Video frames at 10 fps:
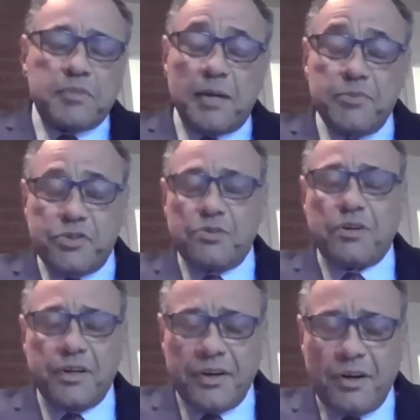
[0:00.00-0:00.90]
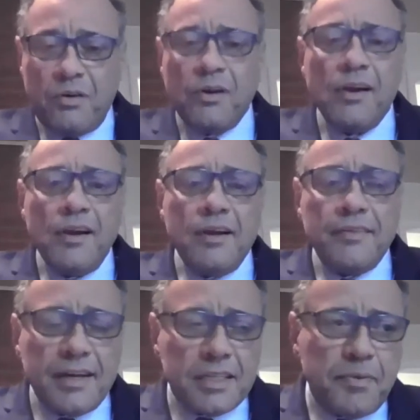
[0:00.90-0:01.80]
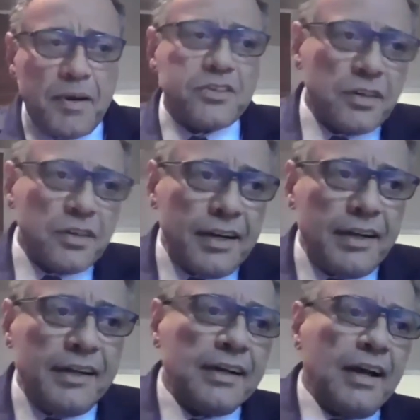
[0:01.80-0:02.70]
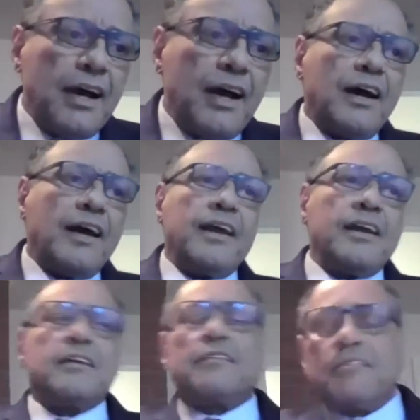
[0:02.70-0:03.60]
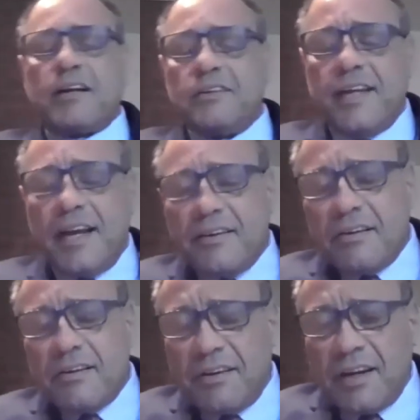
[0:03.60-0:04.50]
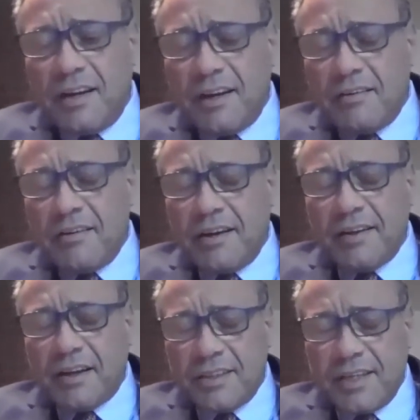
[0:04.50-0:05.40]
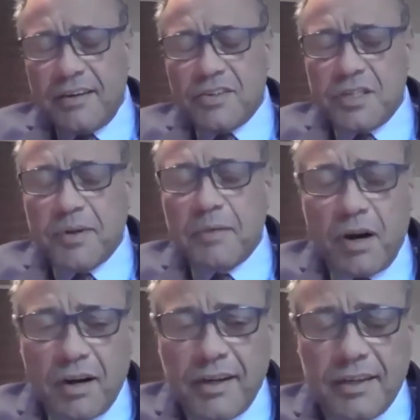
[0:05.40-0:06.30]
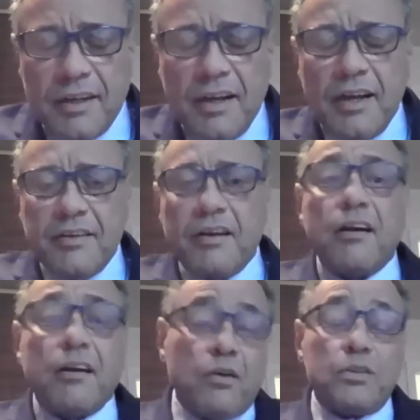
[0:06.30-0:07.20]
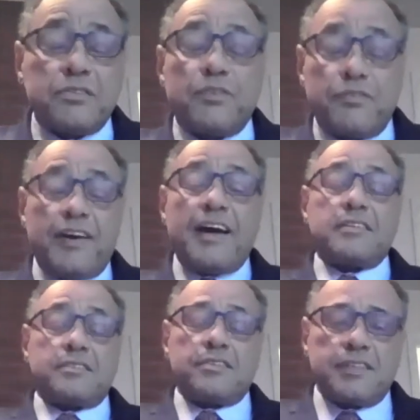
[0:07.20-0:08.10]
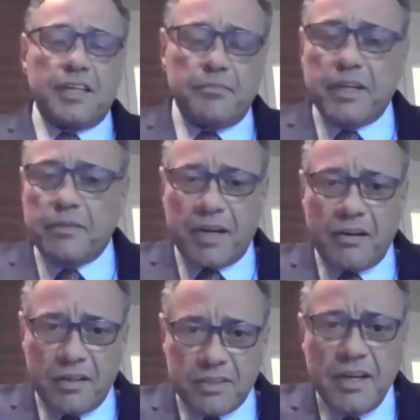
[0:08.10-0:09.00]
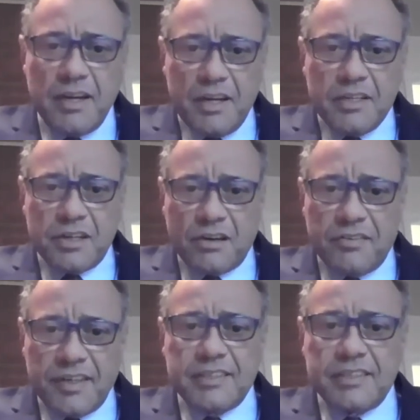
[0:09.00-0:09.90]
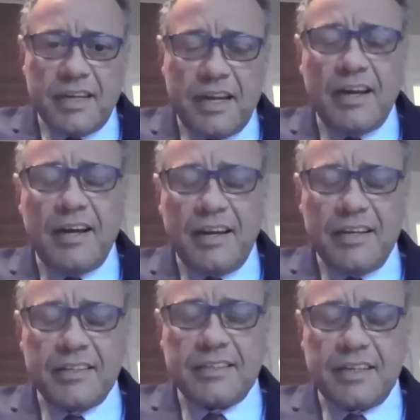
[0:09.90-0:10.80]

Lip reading: I'm sure you know that, especially in the container shipping market, there are calls for faster steaming because service is